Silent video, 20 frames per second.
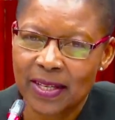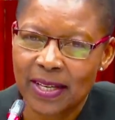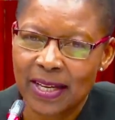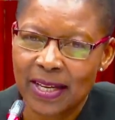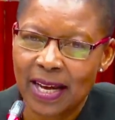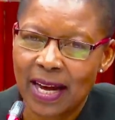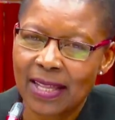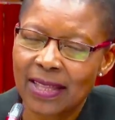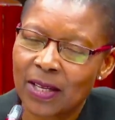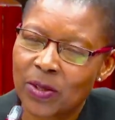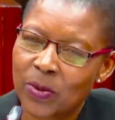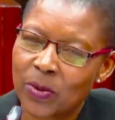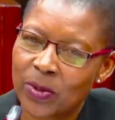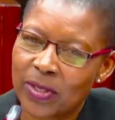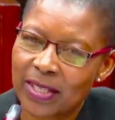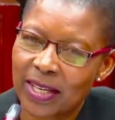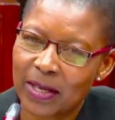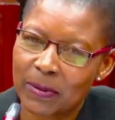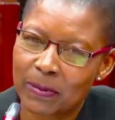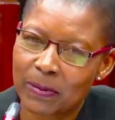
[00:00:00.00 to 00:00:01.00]
And that was
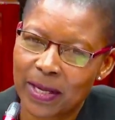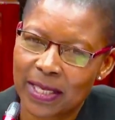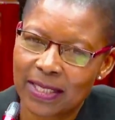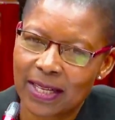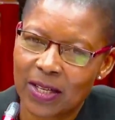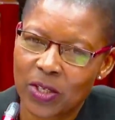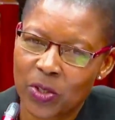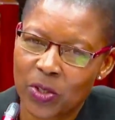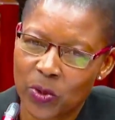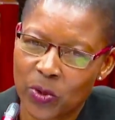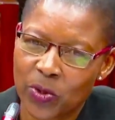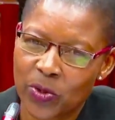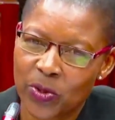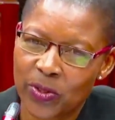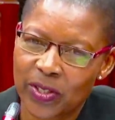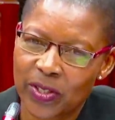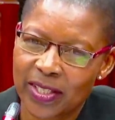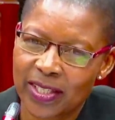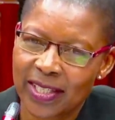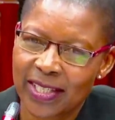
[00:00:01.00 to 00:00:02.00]
said by Sir
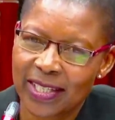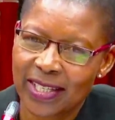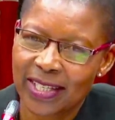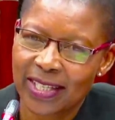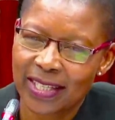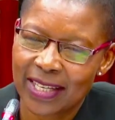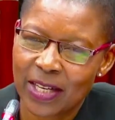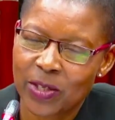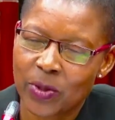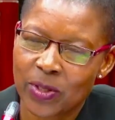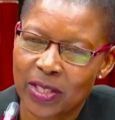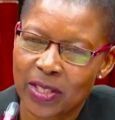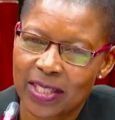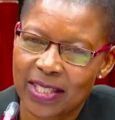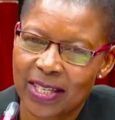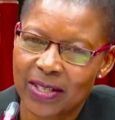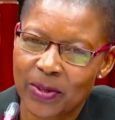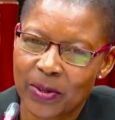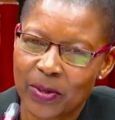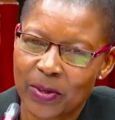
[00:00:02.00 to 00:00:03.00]
Shawcross, the Attorney
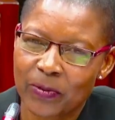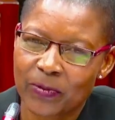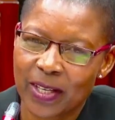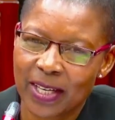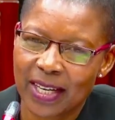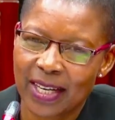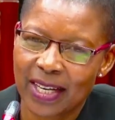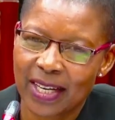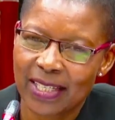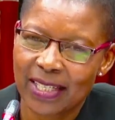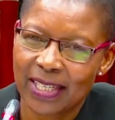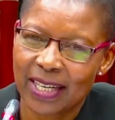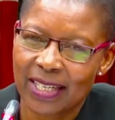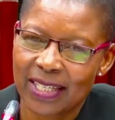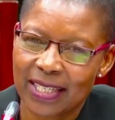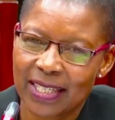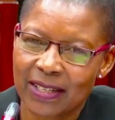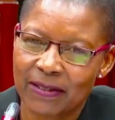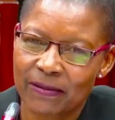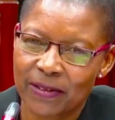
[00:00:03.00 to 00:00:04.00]
General of England in
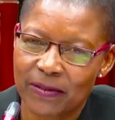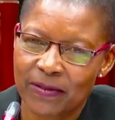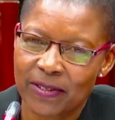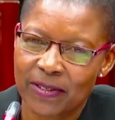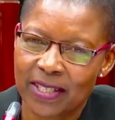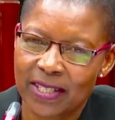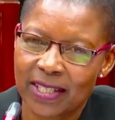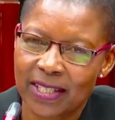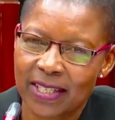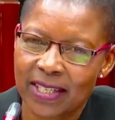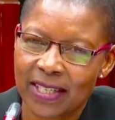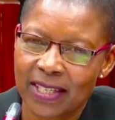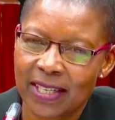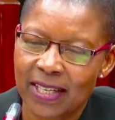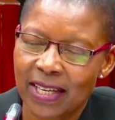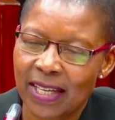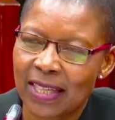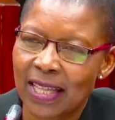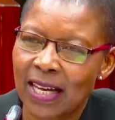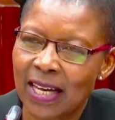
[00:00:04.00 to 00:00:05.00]
1950,
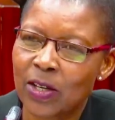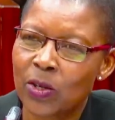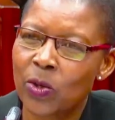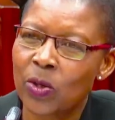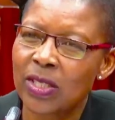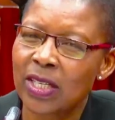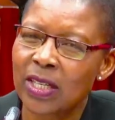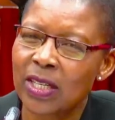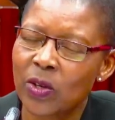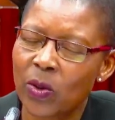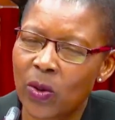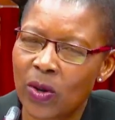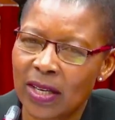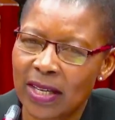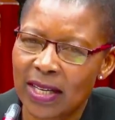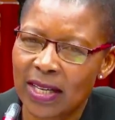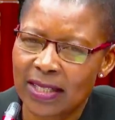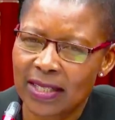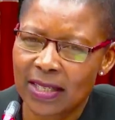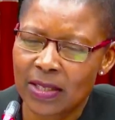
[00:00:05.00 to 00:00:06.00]
that not in all
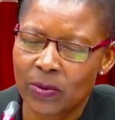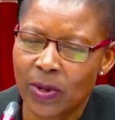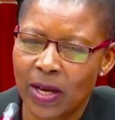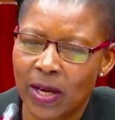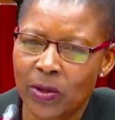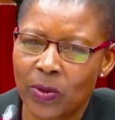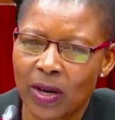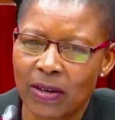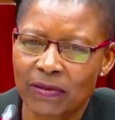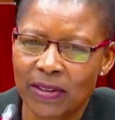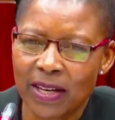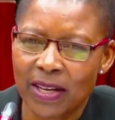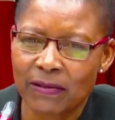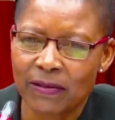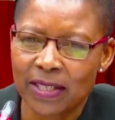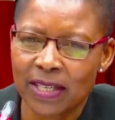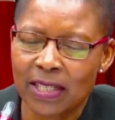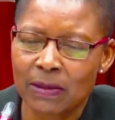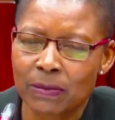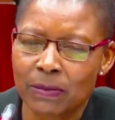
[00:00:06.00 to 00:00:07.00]
cases where you have
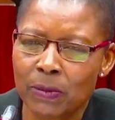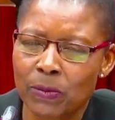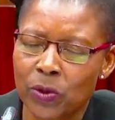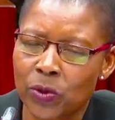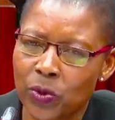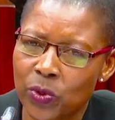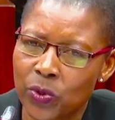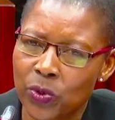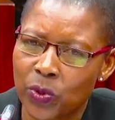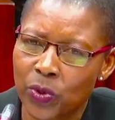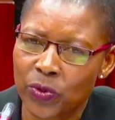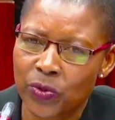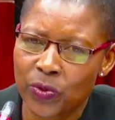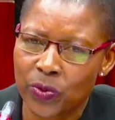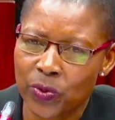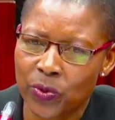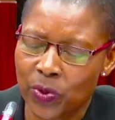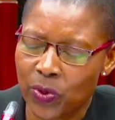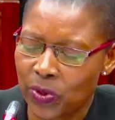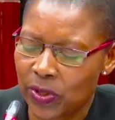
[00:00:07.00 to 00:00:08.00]
evidence people should go through
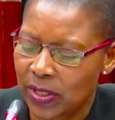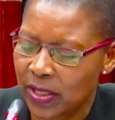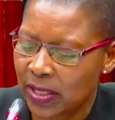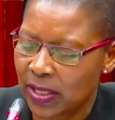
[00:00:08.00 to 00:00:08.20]
court.